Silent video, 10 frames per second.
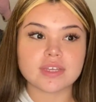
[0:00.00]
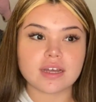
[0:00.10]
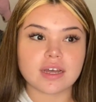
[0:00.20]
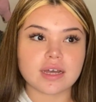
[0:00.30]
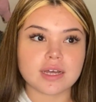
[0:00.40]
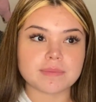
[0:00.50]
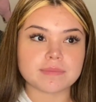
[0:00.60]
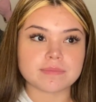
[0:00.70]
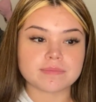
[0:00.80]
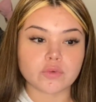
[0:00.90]

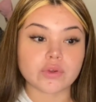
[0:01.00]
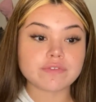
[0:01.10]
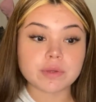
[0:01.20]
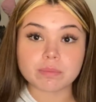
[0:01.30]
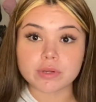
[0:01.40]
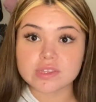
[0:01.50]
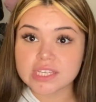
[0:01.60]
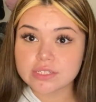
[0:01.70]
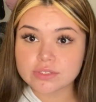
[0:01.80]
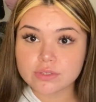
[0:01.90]
Or if your
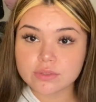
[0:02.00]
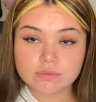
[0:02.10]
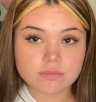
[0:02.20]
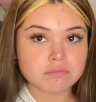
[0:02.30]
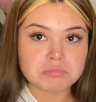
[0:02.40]
birthday's soon,